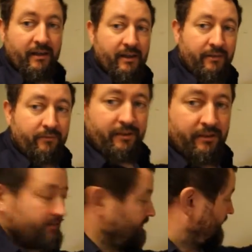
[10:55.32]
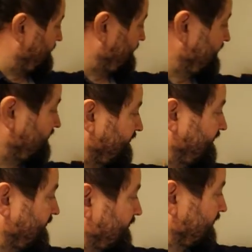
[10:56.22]
every piece of
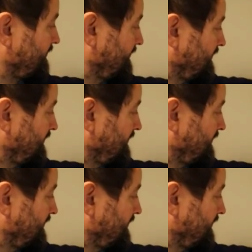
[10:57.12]
fabric,